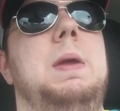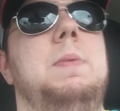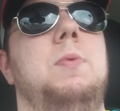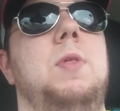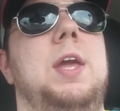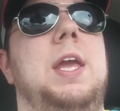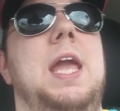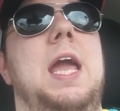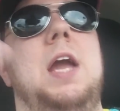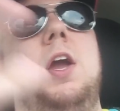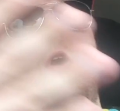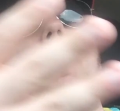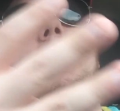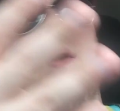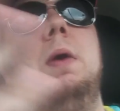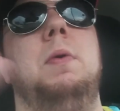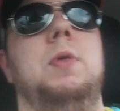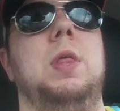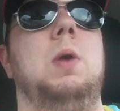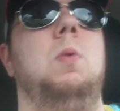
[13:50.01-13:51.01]
people they can't go
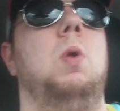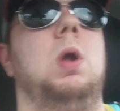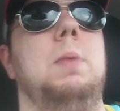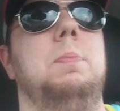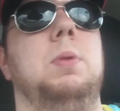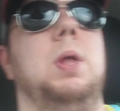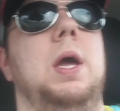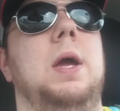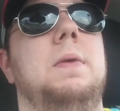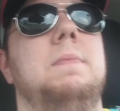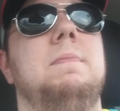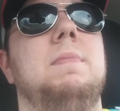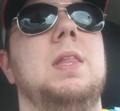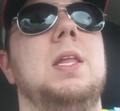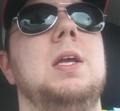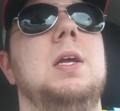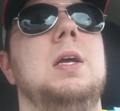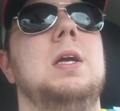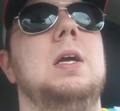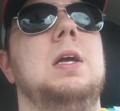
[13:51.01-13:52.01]
play where they want to play.
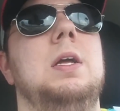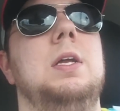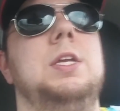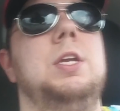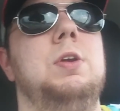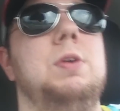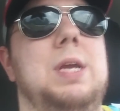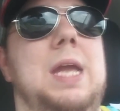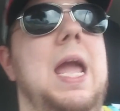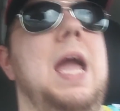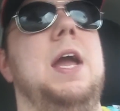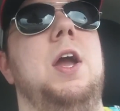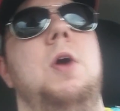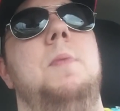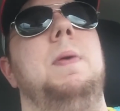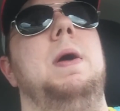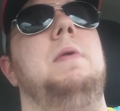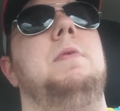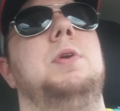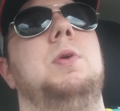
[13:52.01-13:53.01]
You can
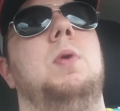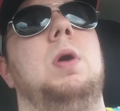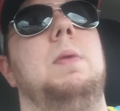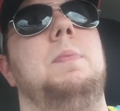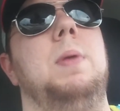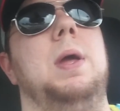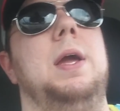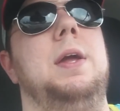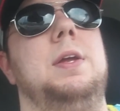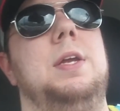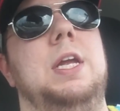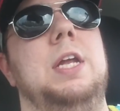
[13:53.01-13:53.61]
go play where you want to play.